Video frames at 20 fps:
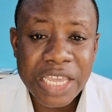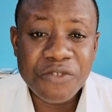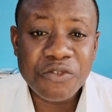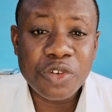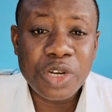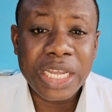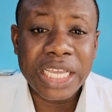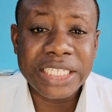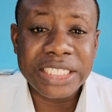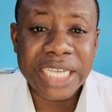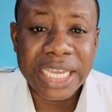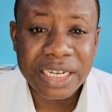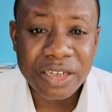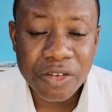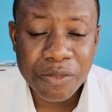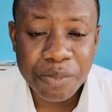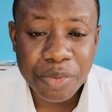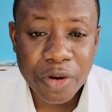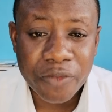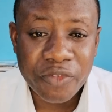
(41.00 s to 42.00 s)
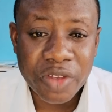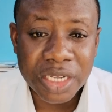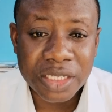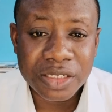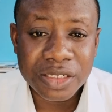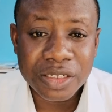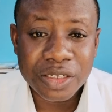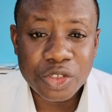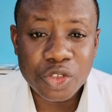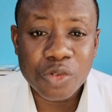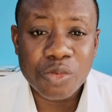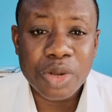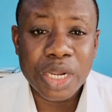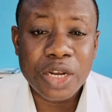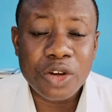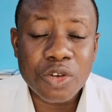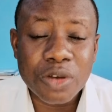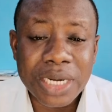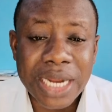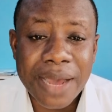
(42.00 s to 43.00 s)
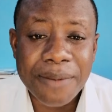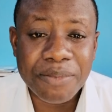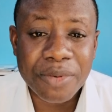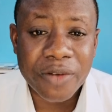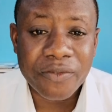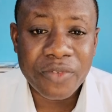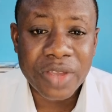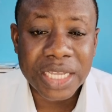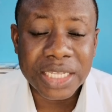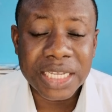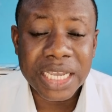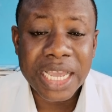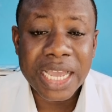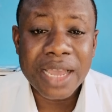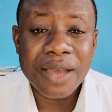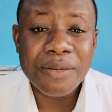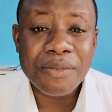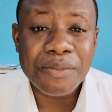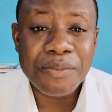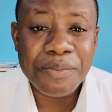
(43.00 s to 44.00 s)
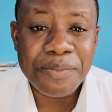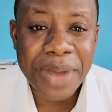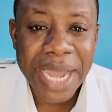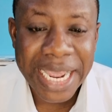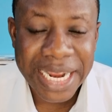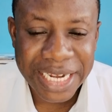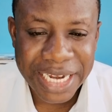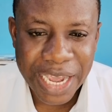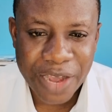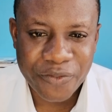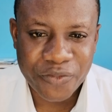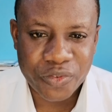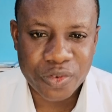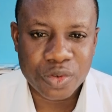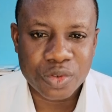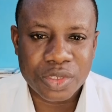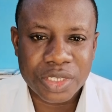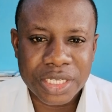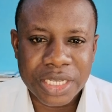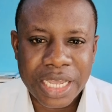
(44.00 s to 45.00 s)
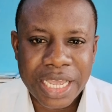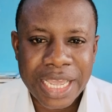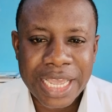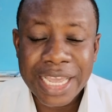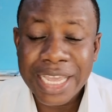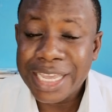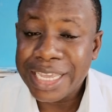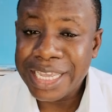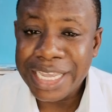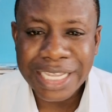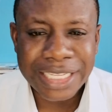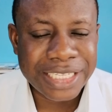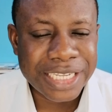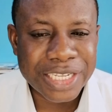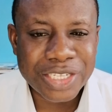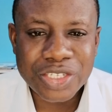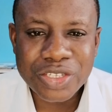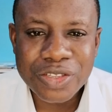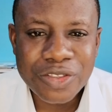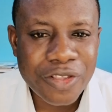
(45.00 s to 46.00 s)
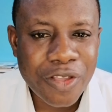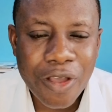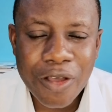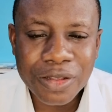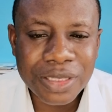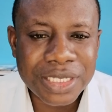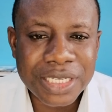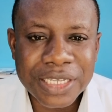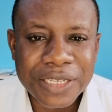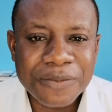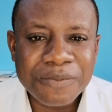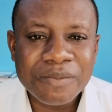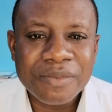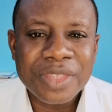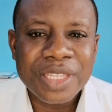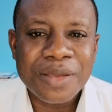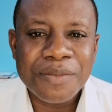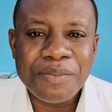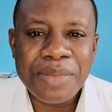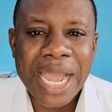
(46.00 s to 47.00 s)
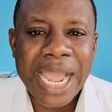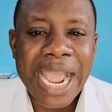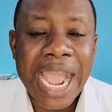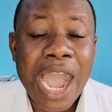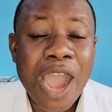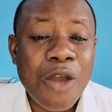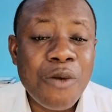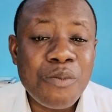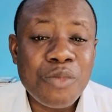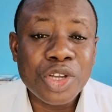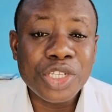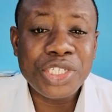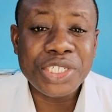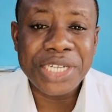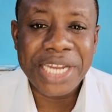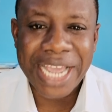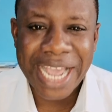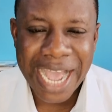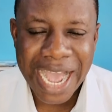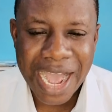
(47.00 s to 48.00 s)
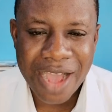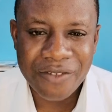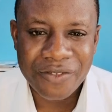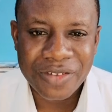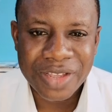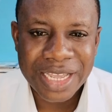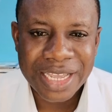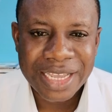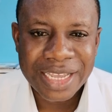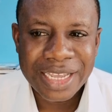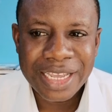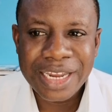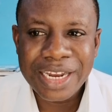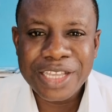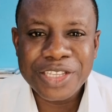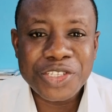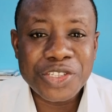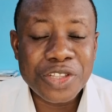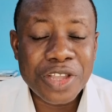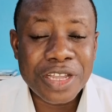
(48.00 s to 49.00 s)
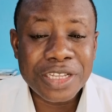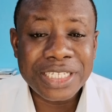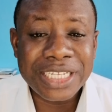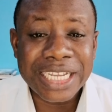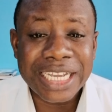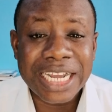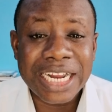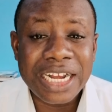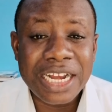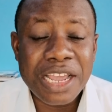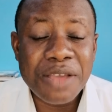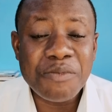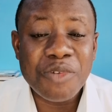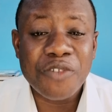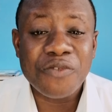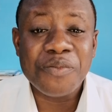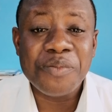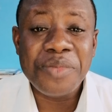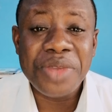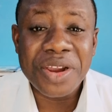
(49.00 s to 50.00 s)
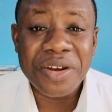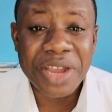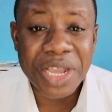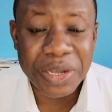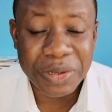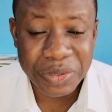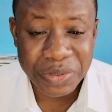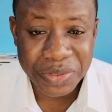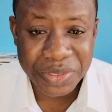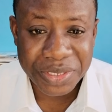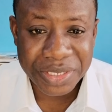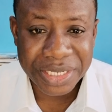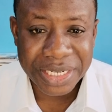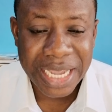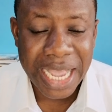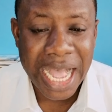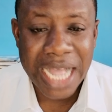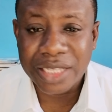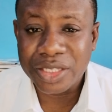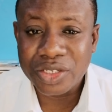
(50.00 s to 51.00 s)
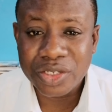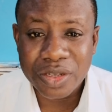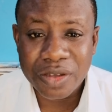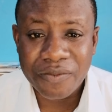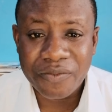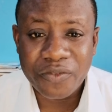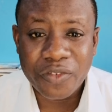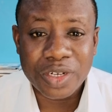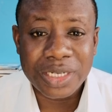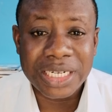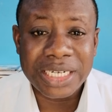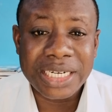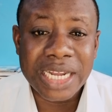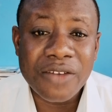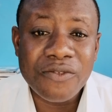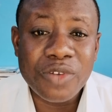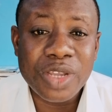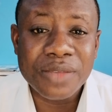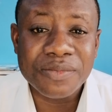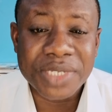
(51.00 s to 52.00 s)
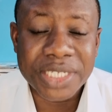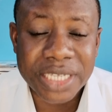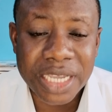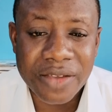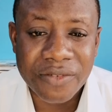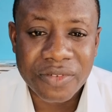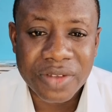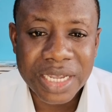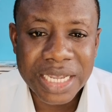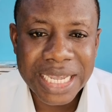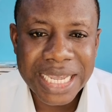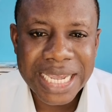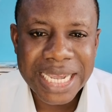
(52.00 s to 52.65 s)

even a genuine prophet, you will know that prophet by their fruit. It is not by how much they have. It is not the claim of miracles and so on. For the devil himself